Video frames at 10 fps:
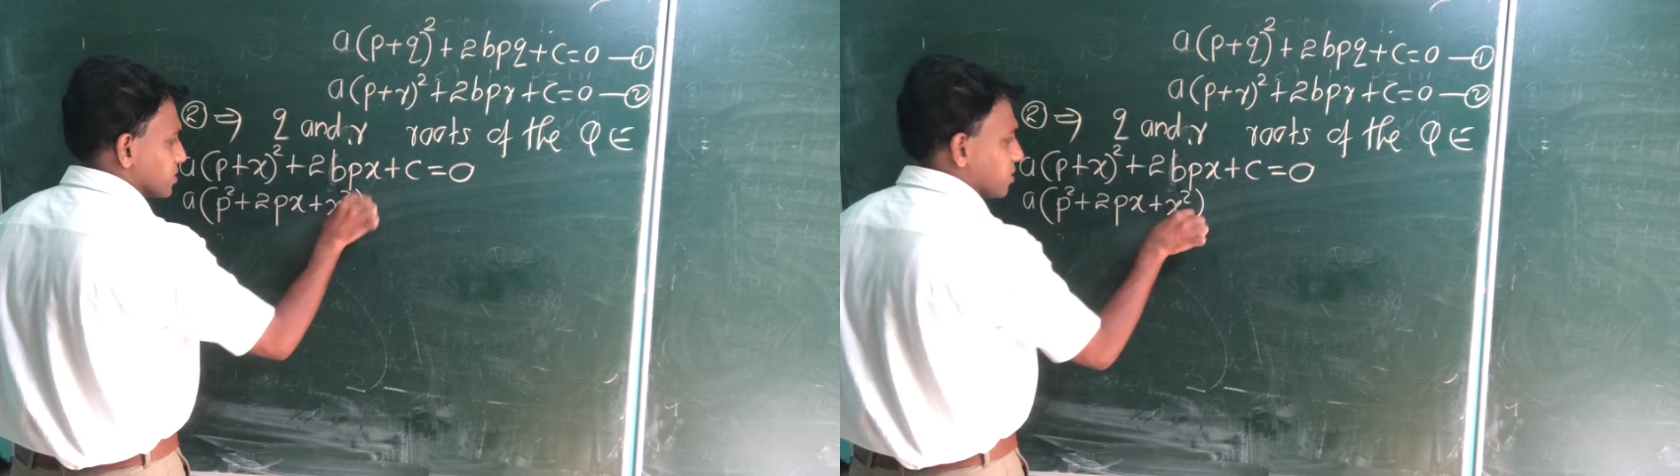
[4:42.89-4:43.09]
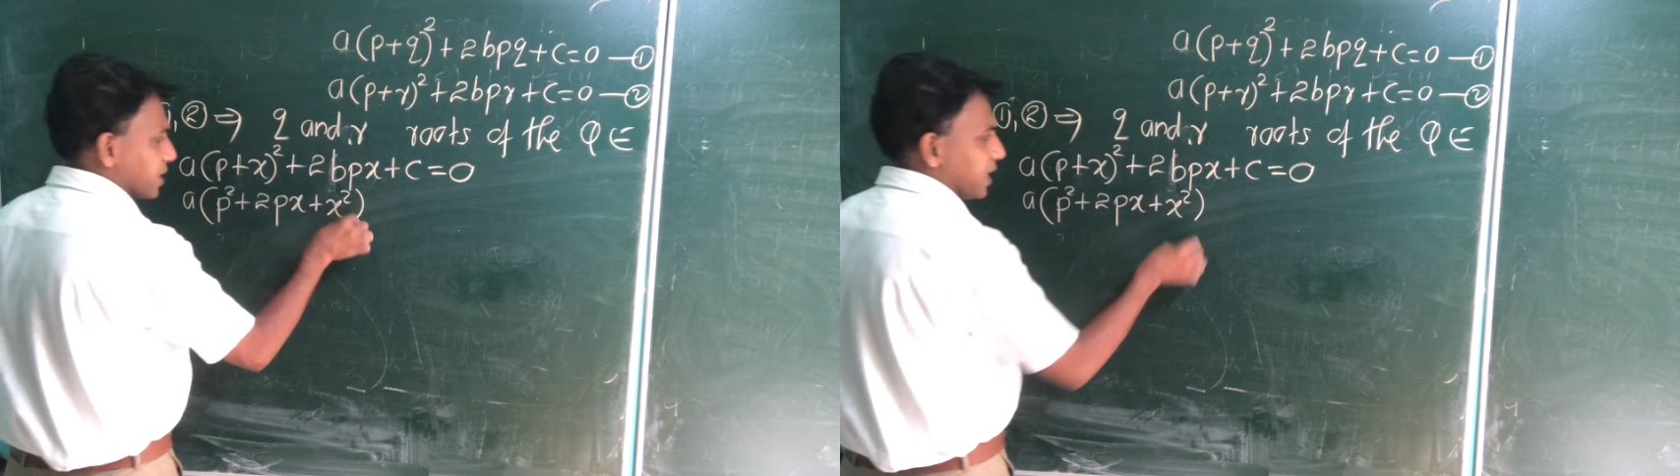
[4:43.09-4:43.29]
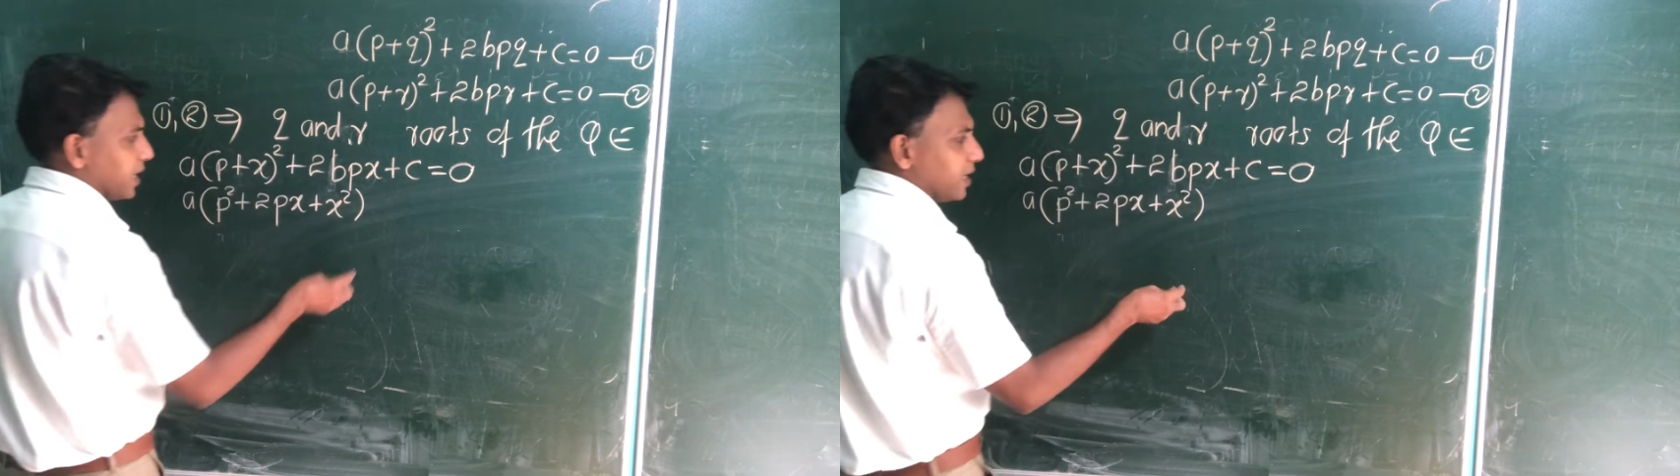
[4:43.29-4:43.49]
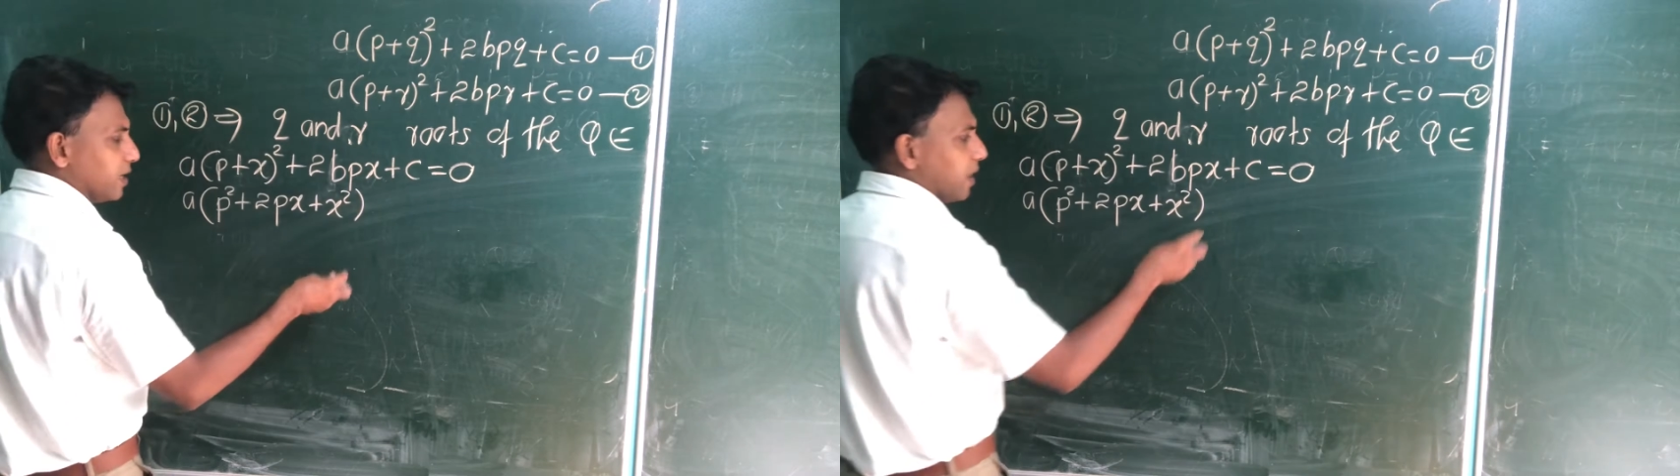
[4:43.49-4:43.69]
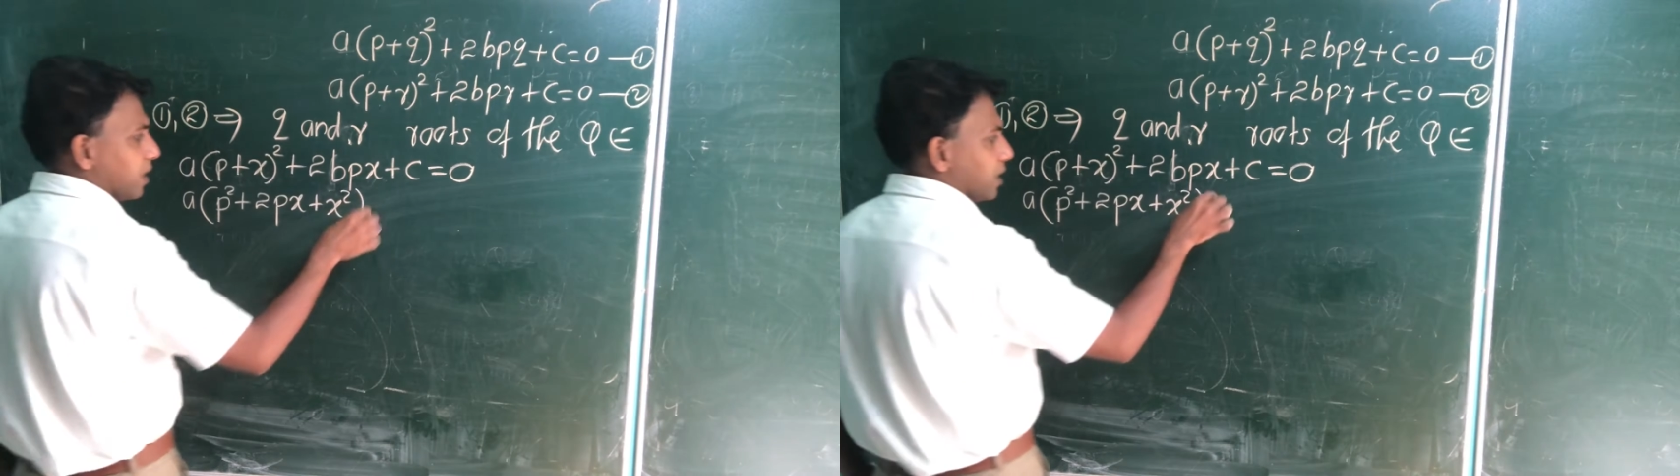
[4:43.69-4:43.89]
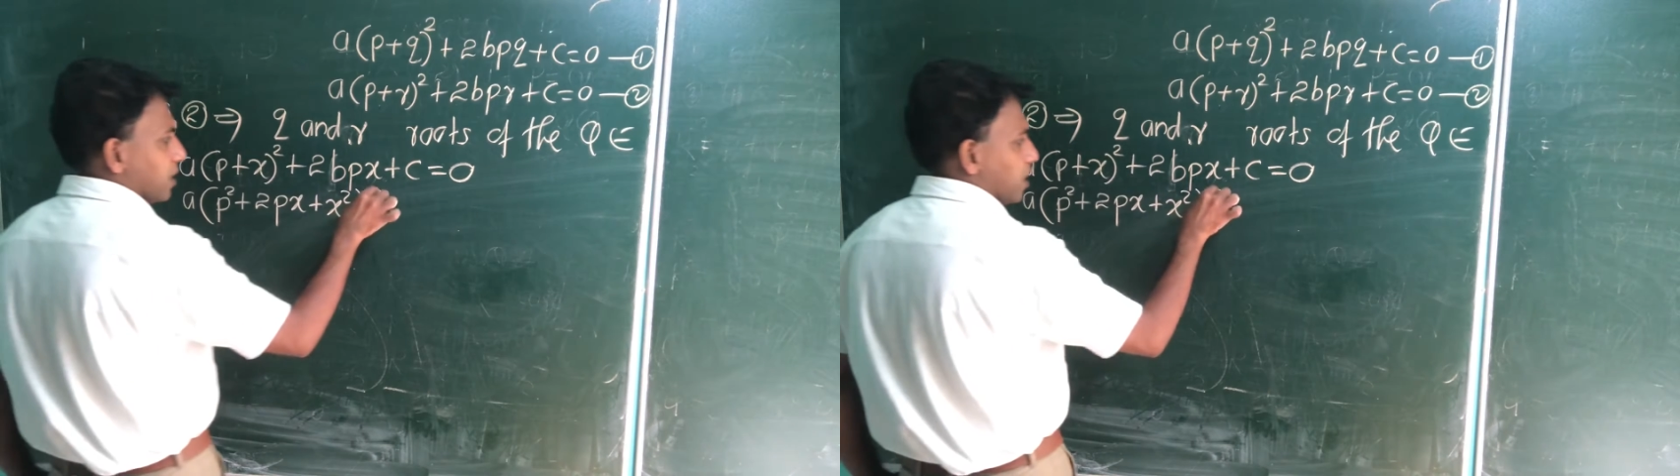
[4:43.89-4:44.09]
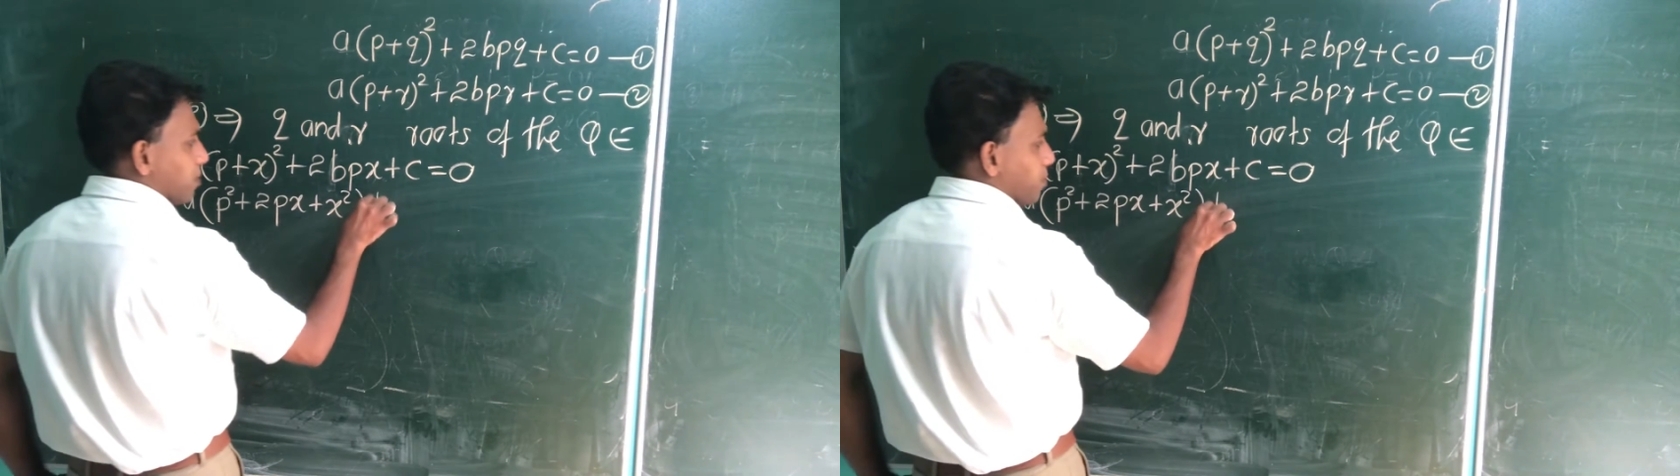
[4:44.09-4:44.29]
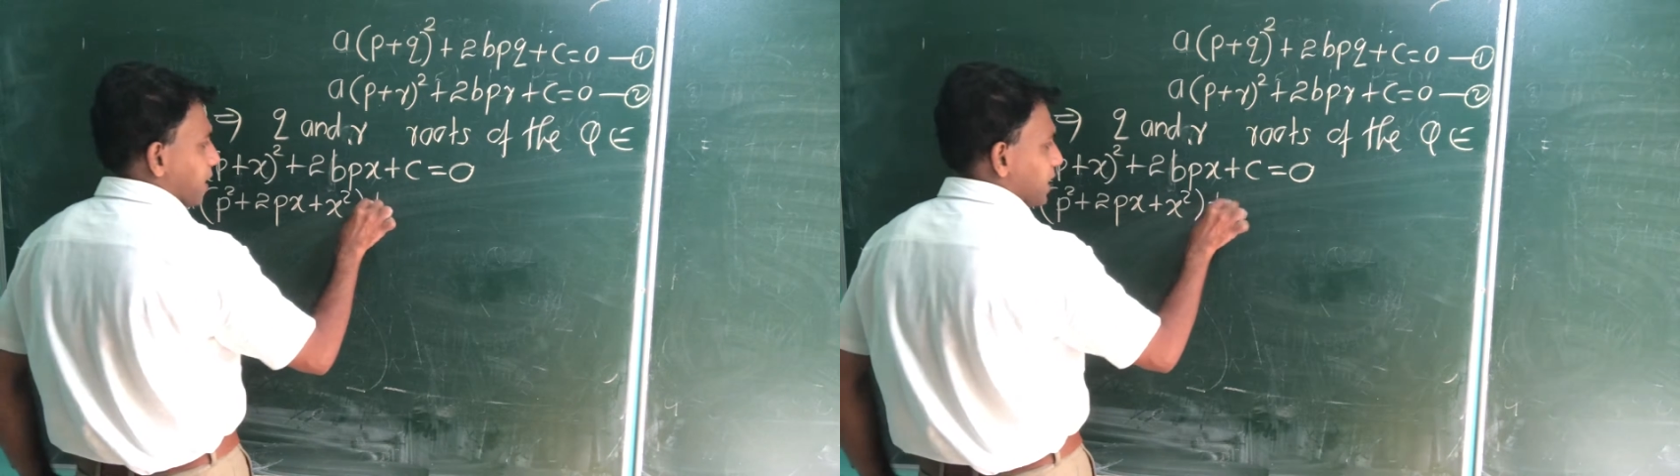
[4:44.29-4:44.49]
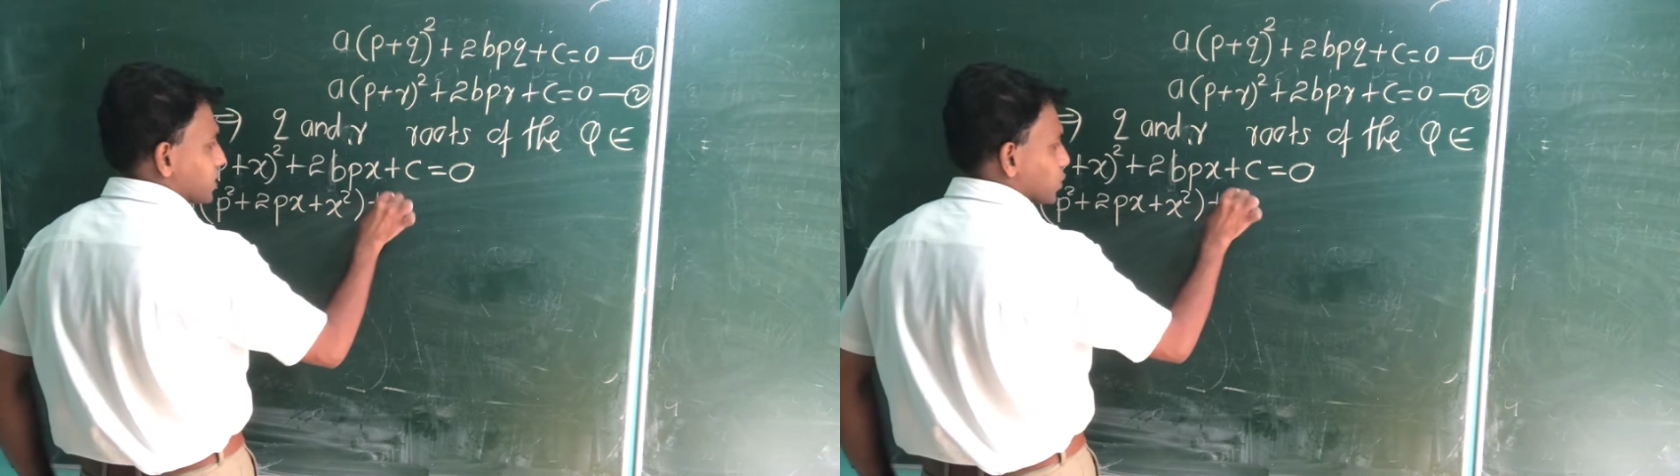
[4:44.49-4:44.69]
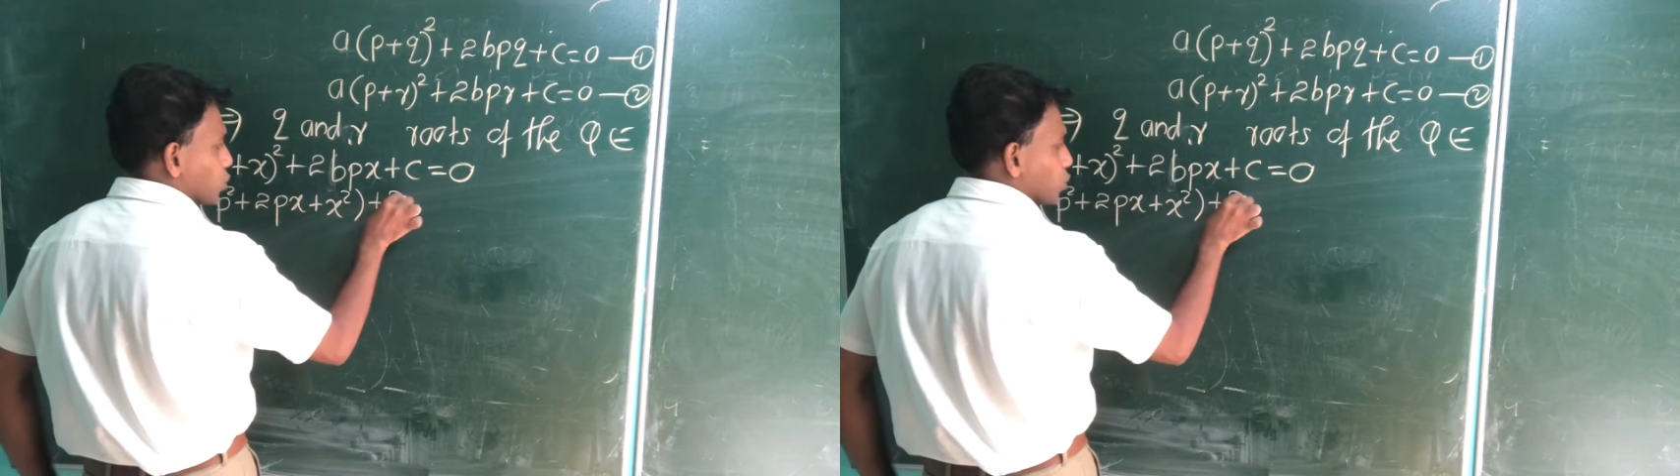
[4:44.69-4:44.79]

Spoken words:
okay, plus